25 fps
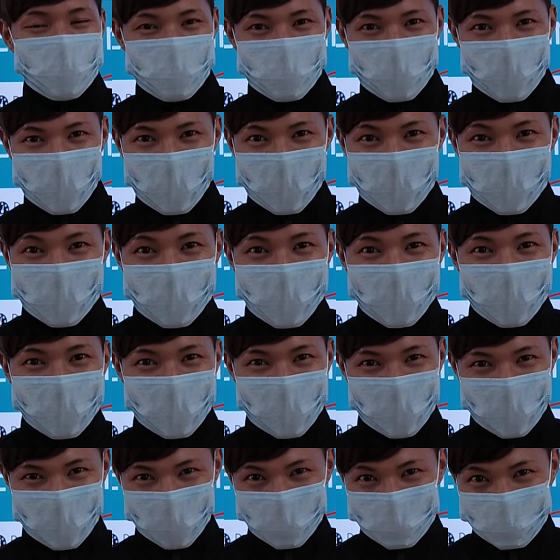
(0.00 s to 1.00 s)
Please
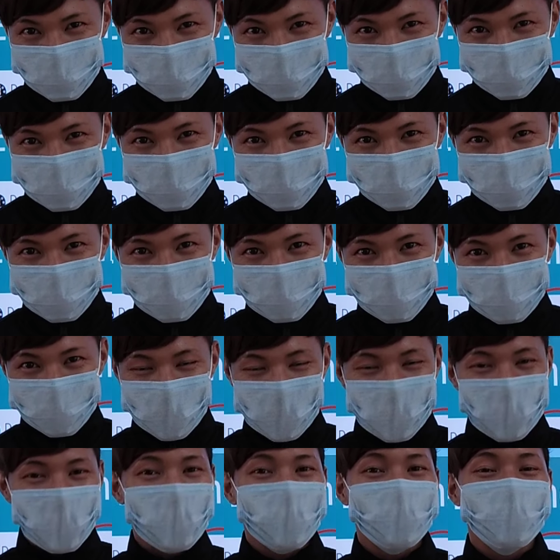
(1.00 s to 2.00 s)
log in
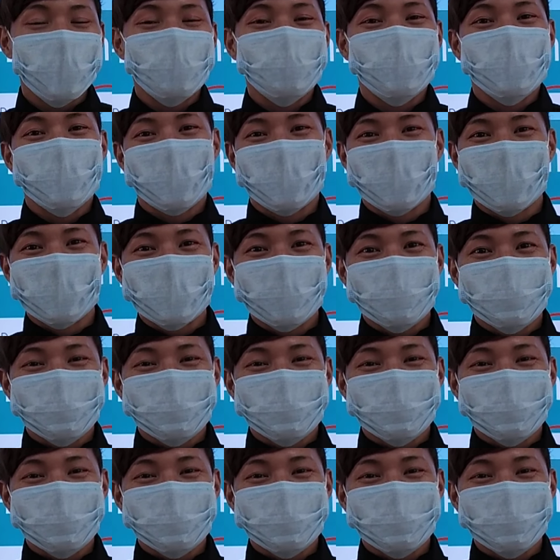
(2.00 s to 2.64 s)
to our website